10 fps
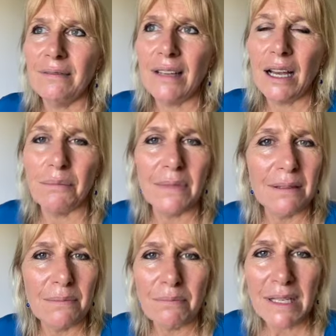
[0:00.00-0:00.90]
um,
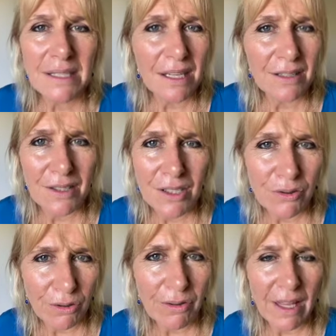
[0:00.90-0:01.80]

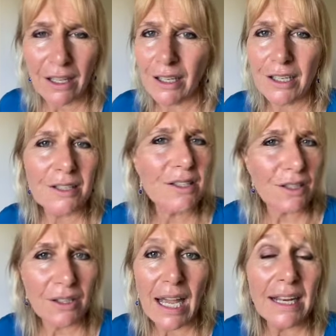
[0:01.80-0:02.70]
misconstrue that? Like it is so,
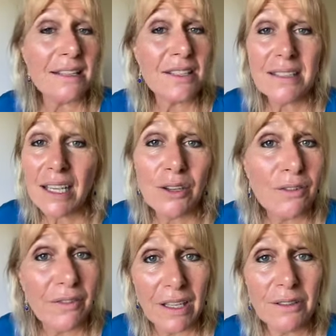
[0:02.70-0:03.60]
and it's just how you
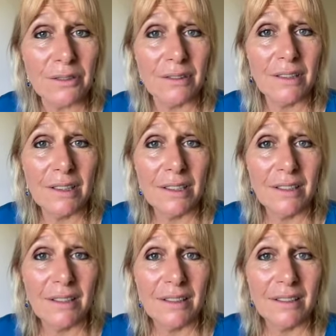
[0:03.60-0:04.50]
feel.
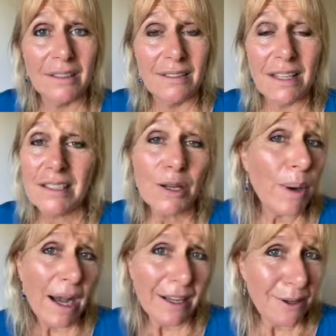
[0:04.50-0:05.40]
There's no
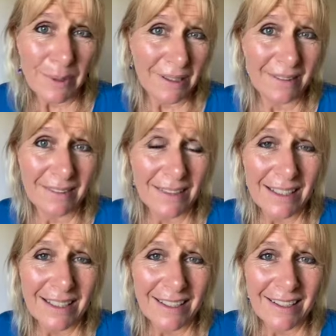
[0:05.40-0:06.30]
argument.
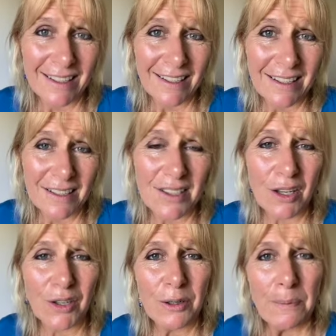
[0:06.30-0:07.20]

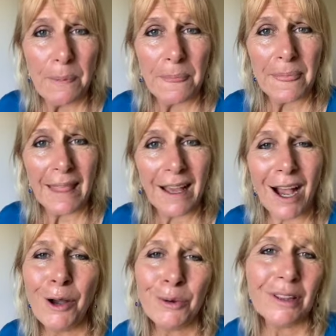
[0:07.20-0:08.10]
So
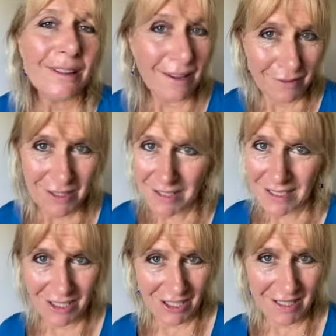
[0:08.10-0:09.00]
I would love to
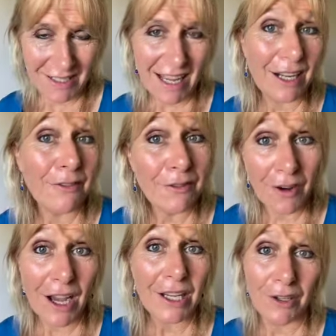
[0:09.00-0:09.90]
suggest and
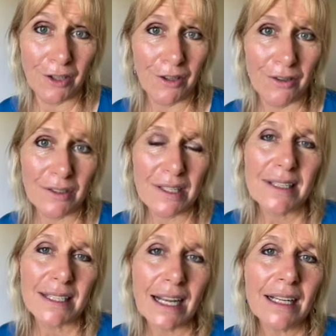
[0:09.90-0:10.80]
invite you to
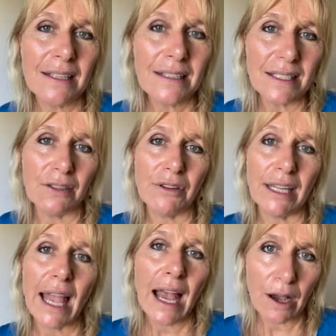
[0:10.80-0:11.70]
start considering
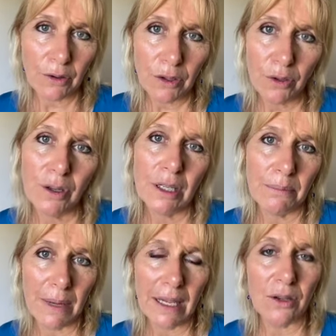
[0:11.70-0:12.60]
how you can
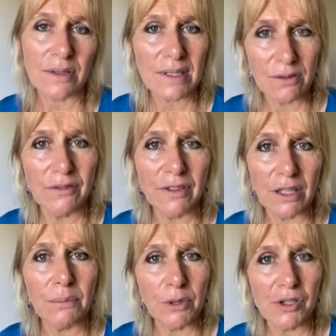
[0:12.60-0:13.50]
make yourself feel
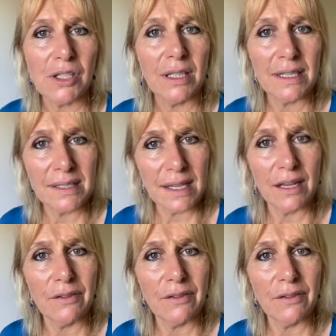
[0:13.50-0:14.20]
emotionally safe.